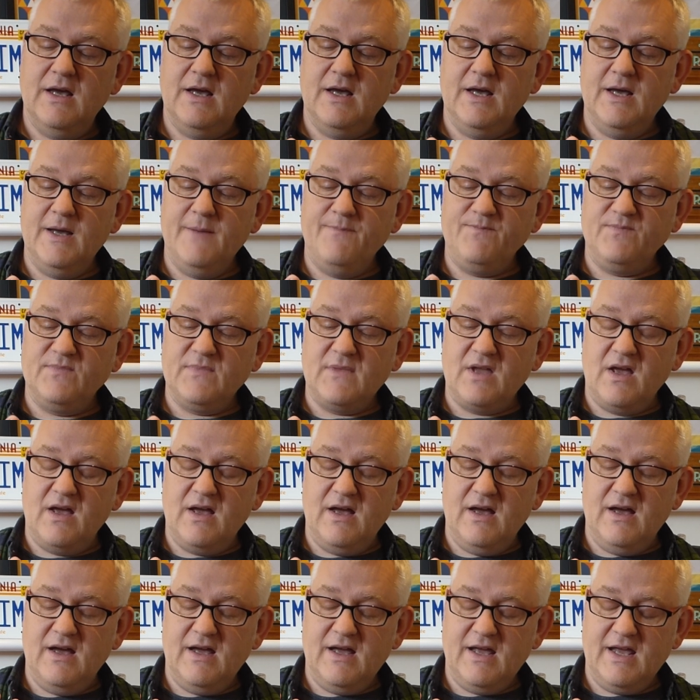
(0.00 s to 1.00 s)

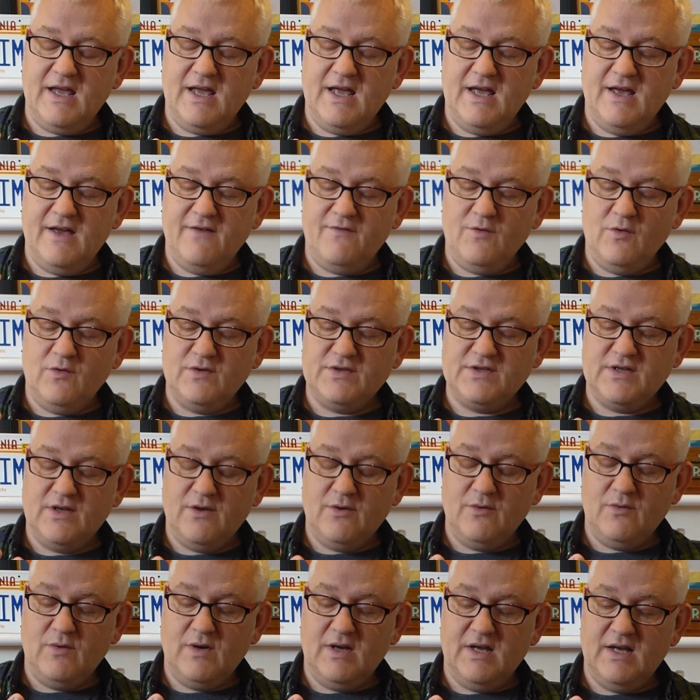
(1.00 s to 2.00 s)
I have
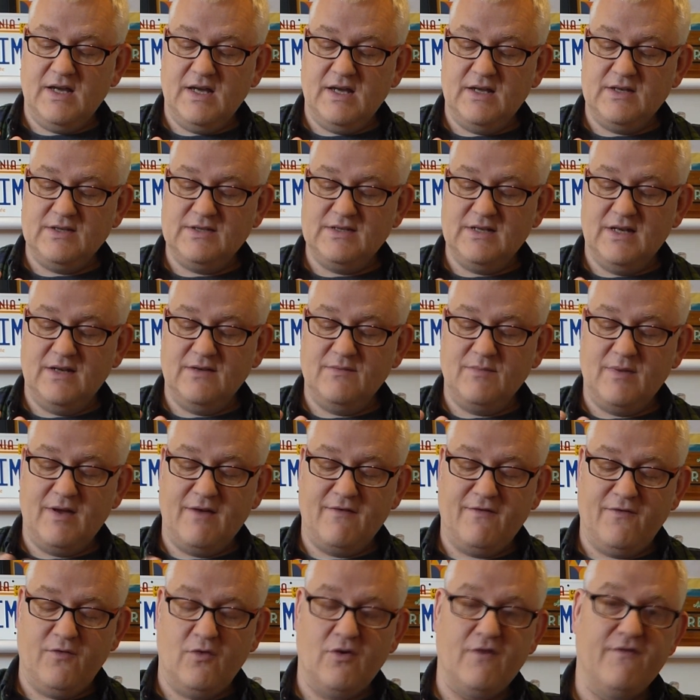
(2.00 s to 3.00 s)
also done
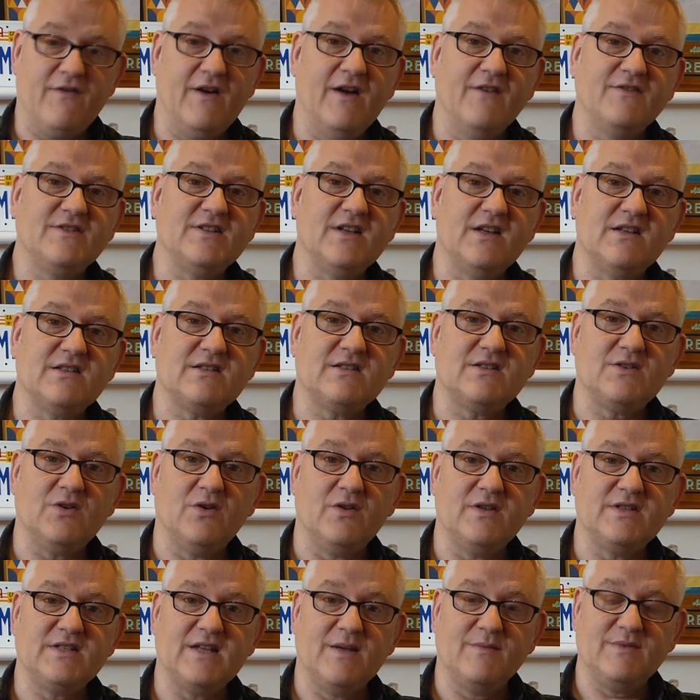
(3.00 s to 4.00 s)
about 4 or 5 tasks
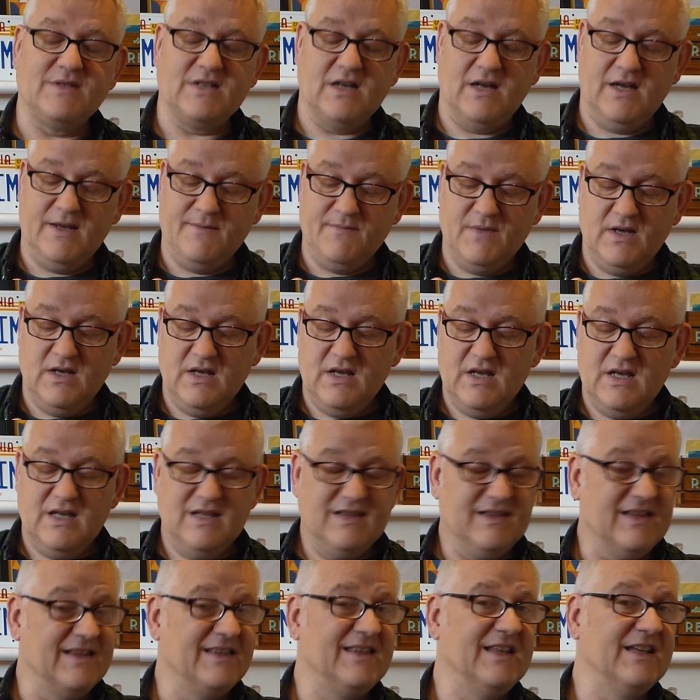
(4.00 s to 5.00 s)
all at the same time.
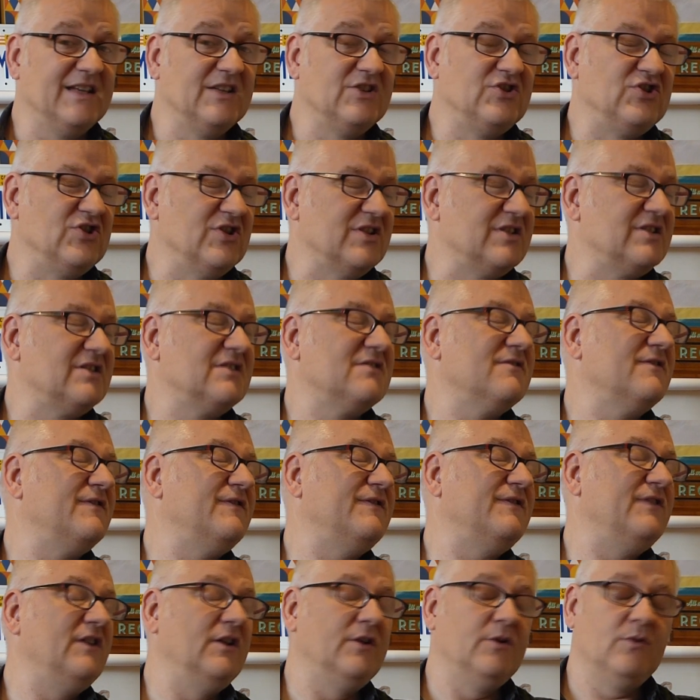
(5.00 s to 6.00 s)
The thing just
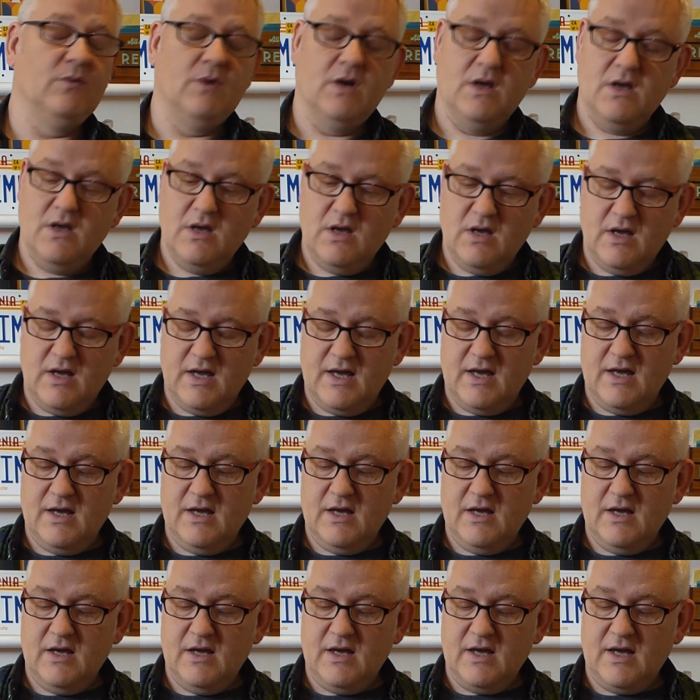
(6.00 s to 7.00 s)
flew.
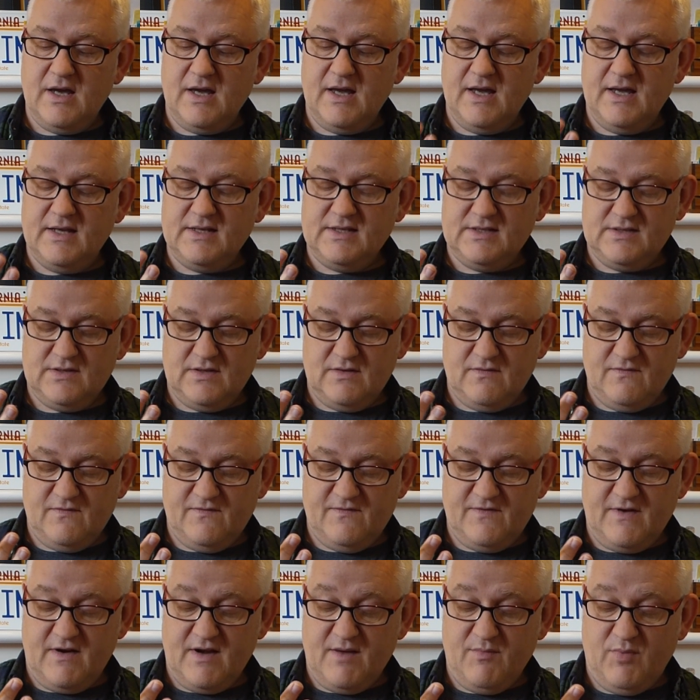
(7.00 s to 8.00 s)
And
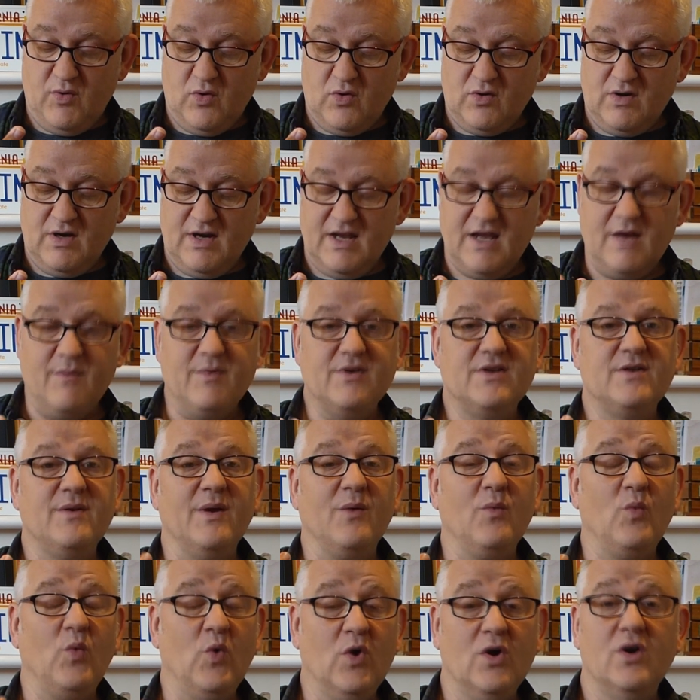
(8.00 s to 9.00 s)
very importantly, I've been
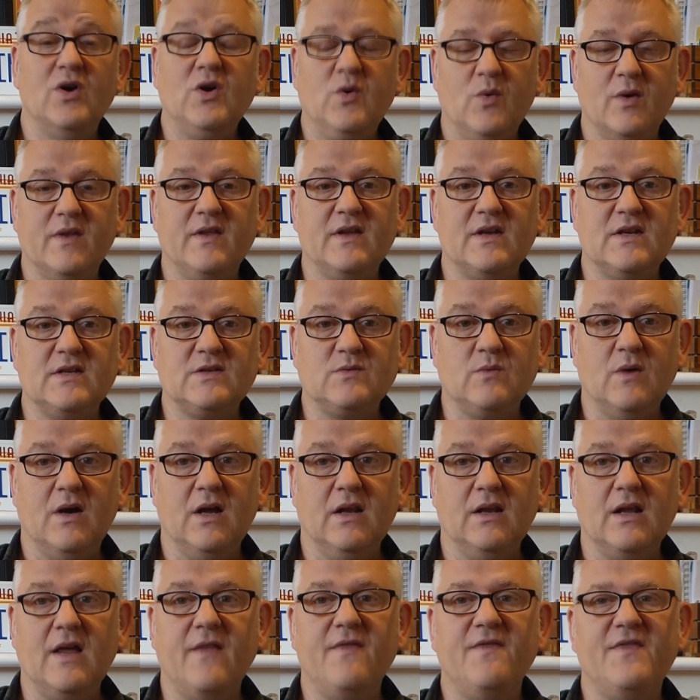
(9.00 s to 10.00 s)
doing work with it as
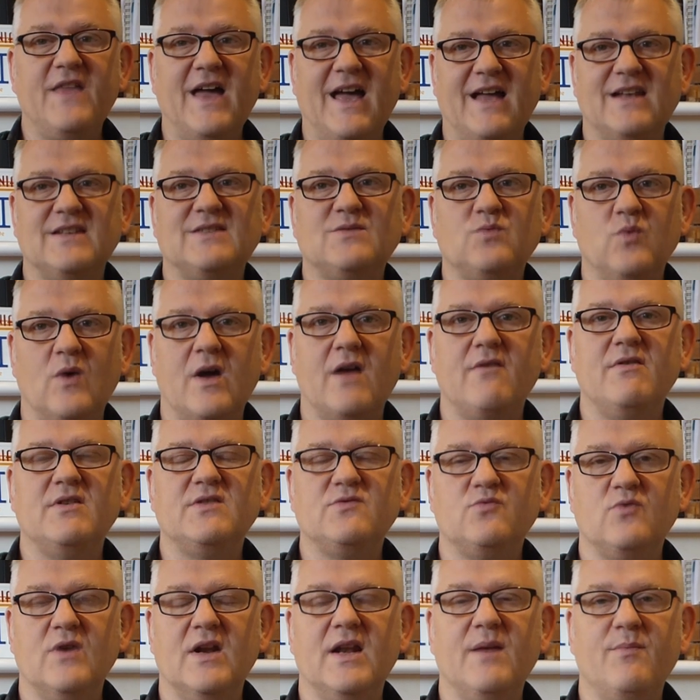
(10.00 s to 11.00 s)
well. And that's where
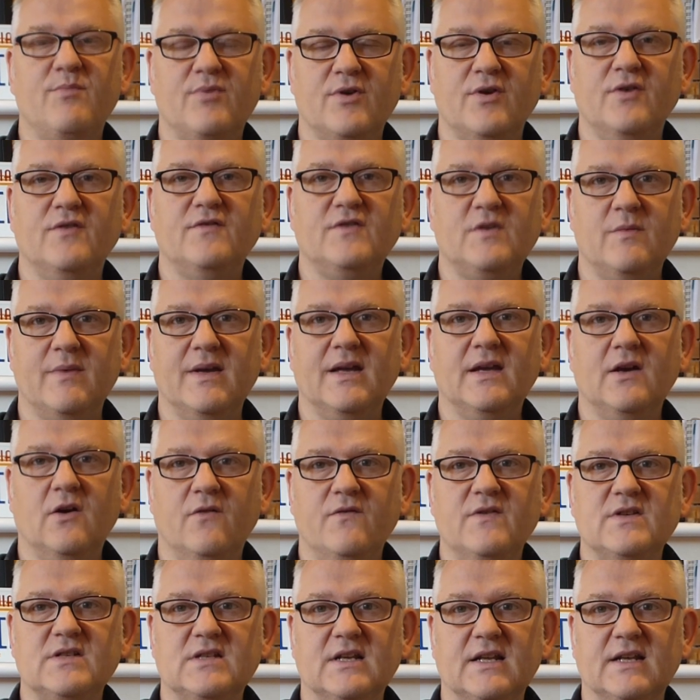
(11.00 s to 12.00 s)
it's really proved to be,
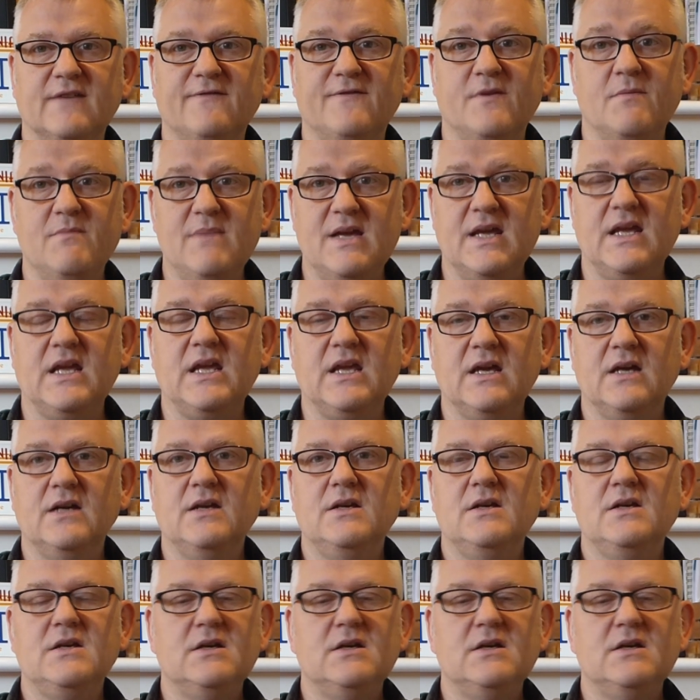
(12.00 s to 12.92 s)
obviously, for me,